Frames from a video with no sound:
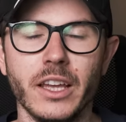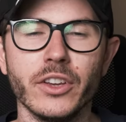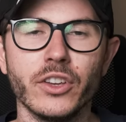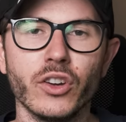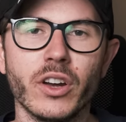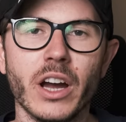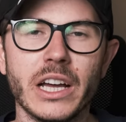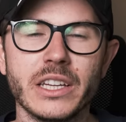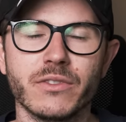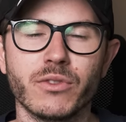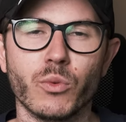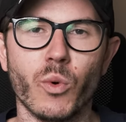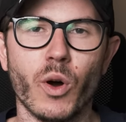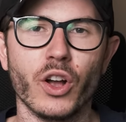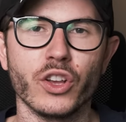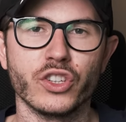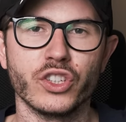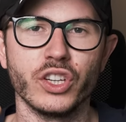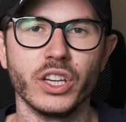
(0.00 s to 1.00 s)
Thank you guys for
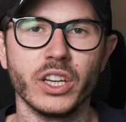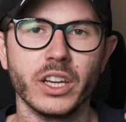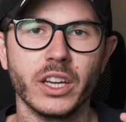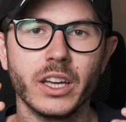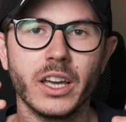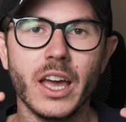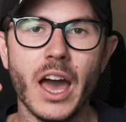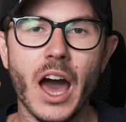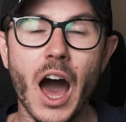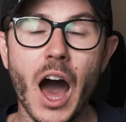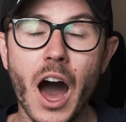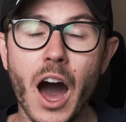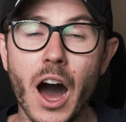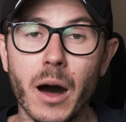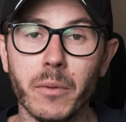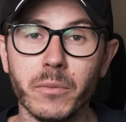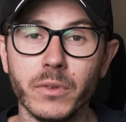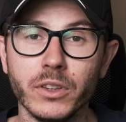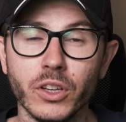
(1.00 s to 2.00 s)
watching.
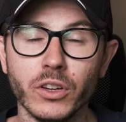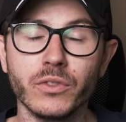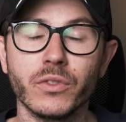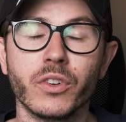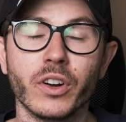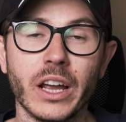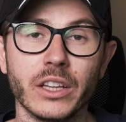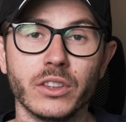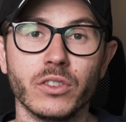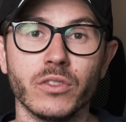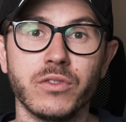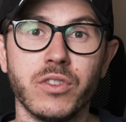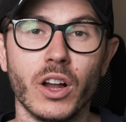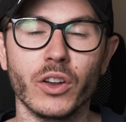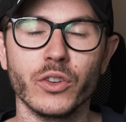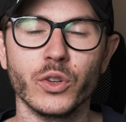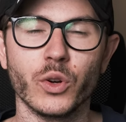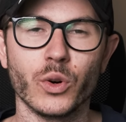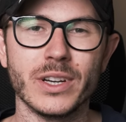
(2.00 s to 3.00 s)
Um, don't forget to
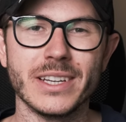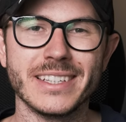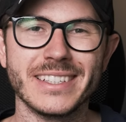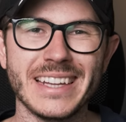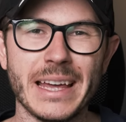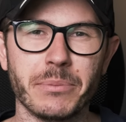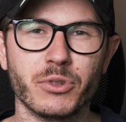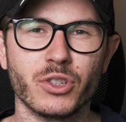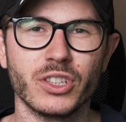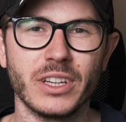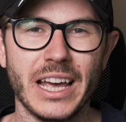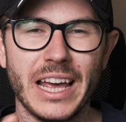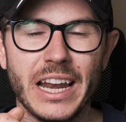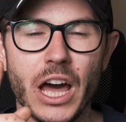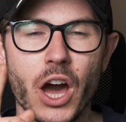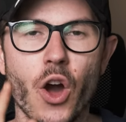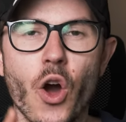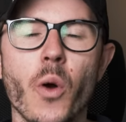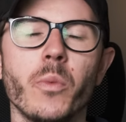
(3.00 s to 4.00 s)
follow your inception
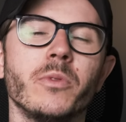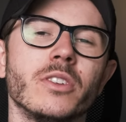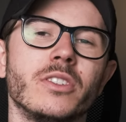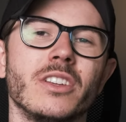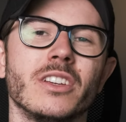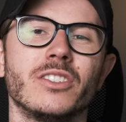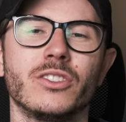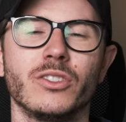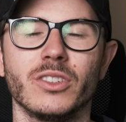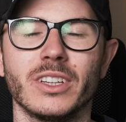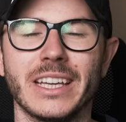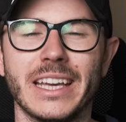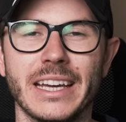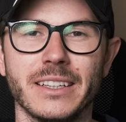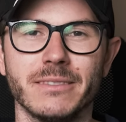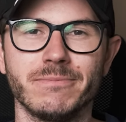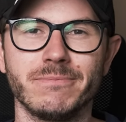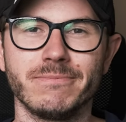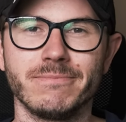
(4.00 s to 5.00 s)
and I hope to see you soon
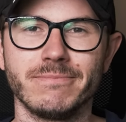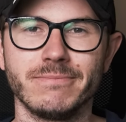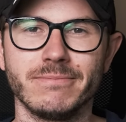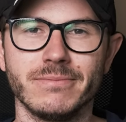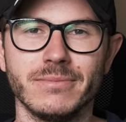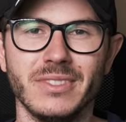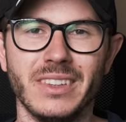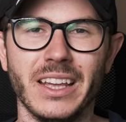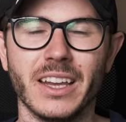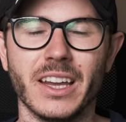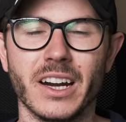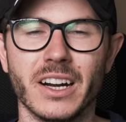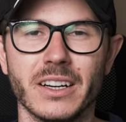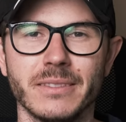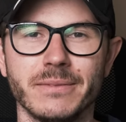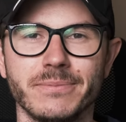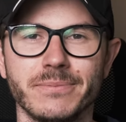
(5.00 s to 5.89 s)
again. Take care.